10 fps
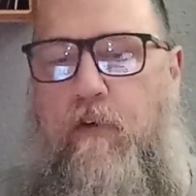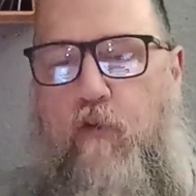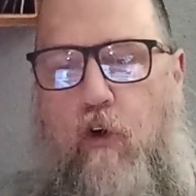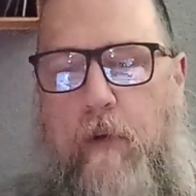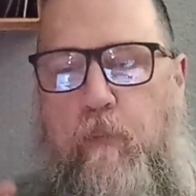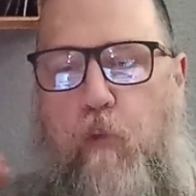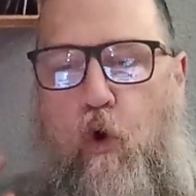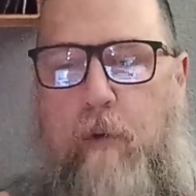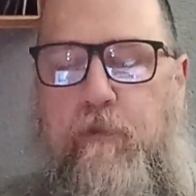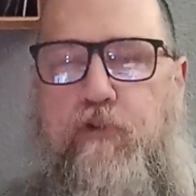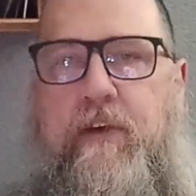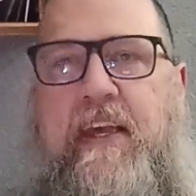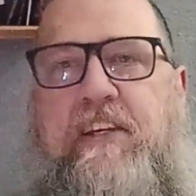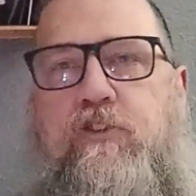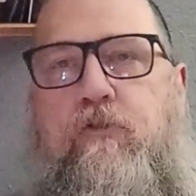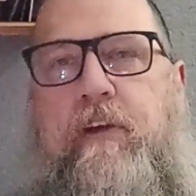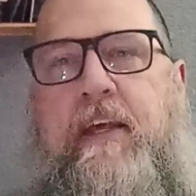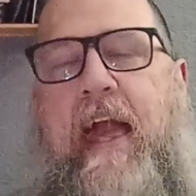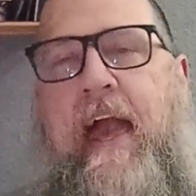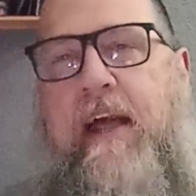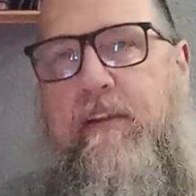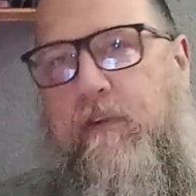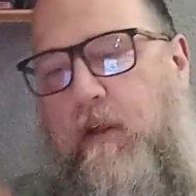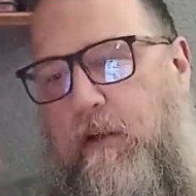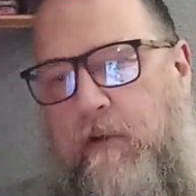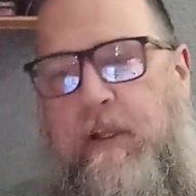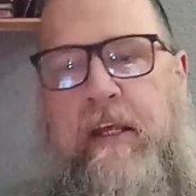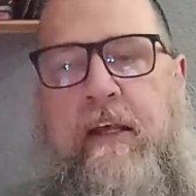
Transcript: for more music history and